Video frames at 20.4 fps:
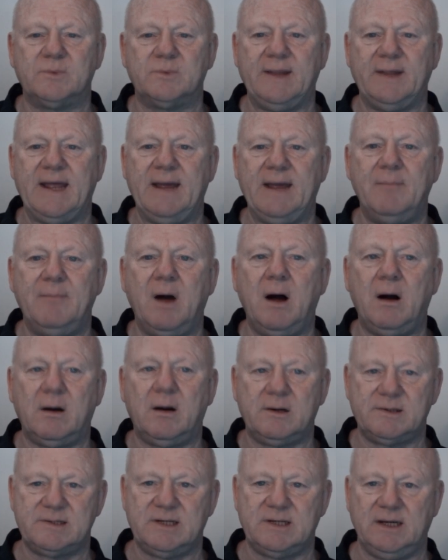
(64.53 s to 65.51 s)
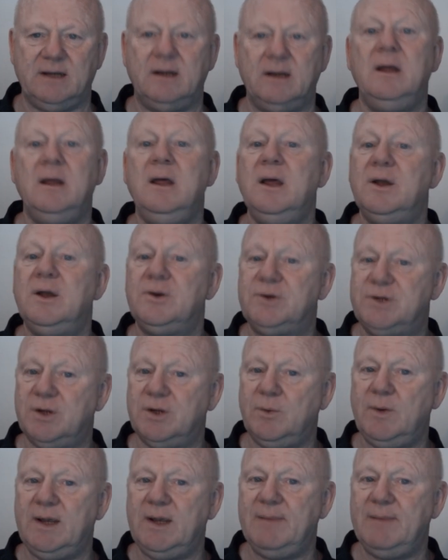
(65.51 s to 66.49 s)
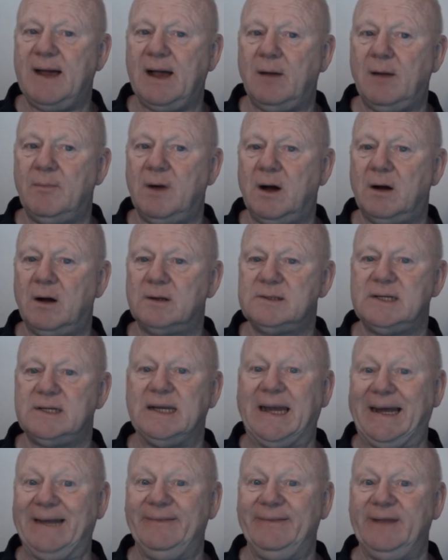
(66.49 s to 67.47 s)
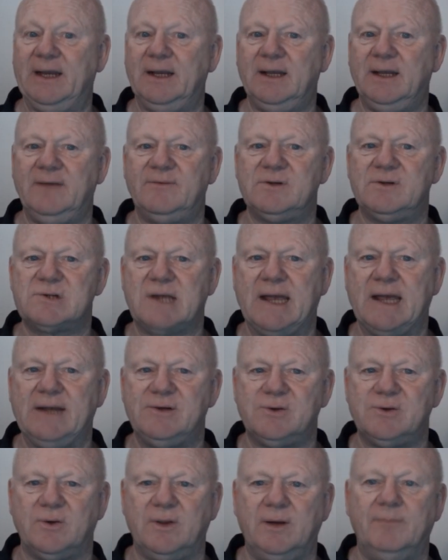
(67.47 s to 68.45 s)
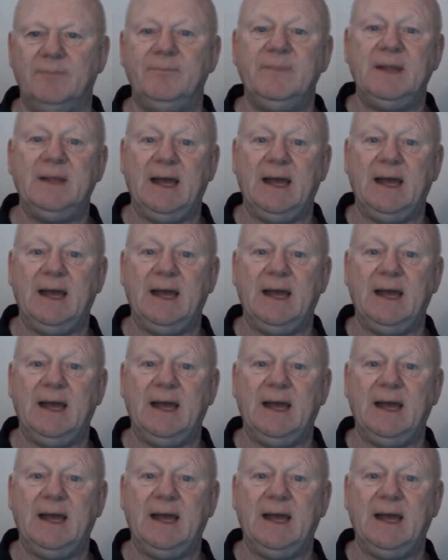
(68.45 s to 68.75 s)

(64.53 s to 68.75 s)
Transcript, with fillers: with their marketing, do email marketing and then even schedule them